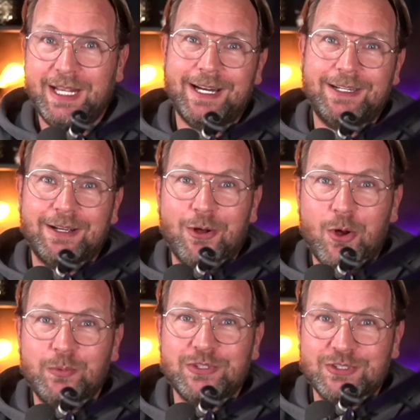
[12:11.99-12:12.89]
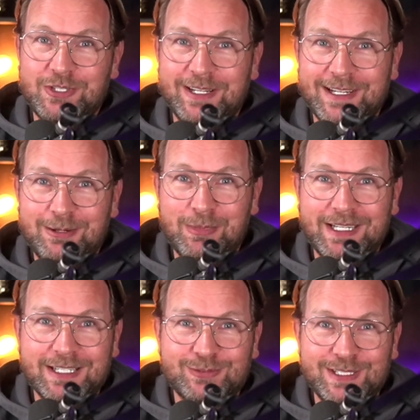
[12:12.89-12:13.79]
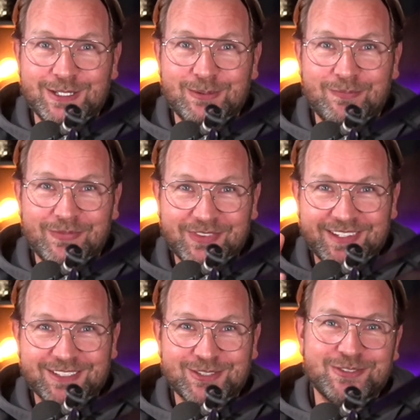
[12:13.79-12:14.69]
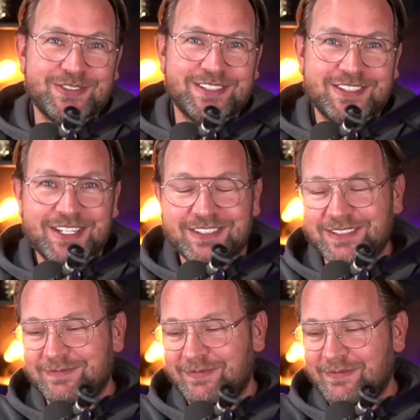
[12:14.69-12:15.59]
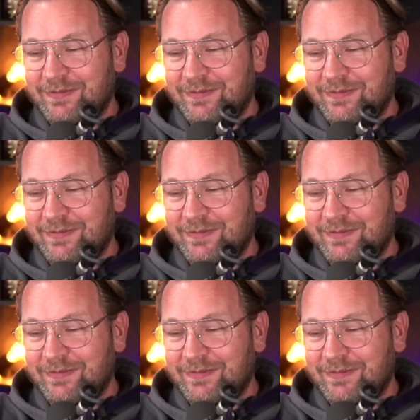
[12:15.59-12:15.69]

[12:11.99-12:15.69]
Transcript: and I hope to see you in my next video. Talk soon. Cheers.